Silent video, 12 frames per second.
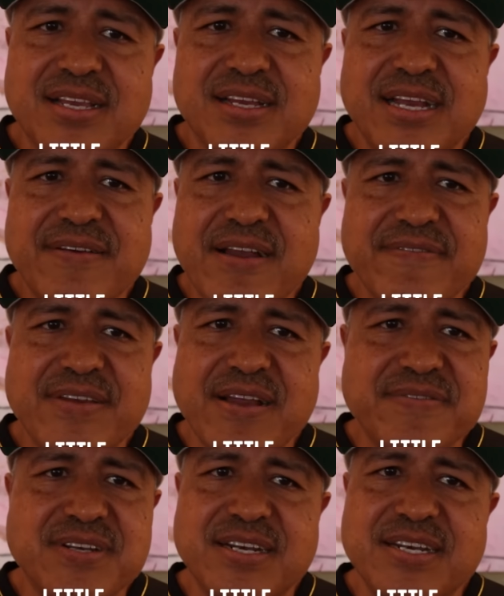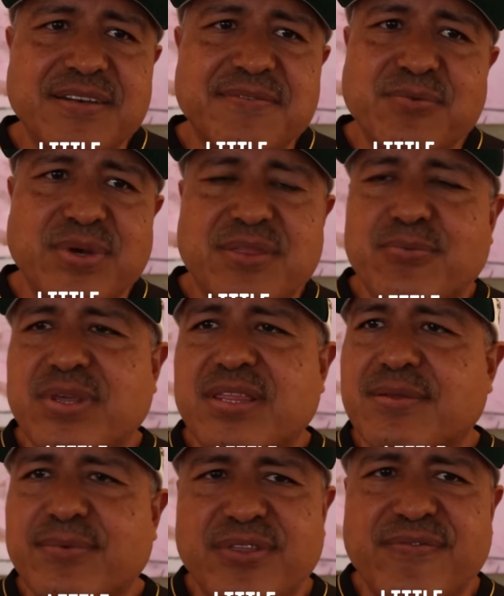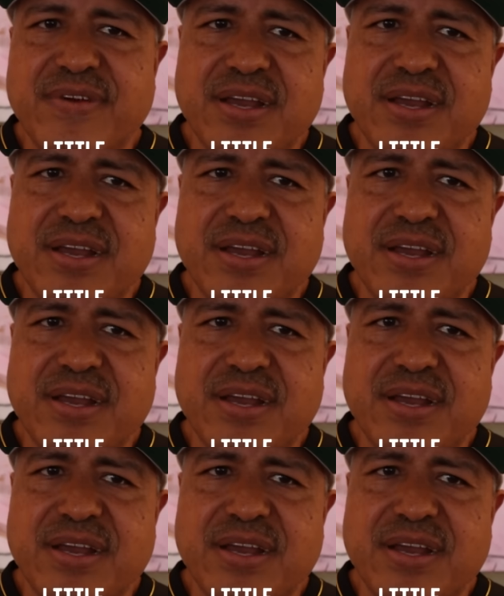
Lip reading: I've done it with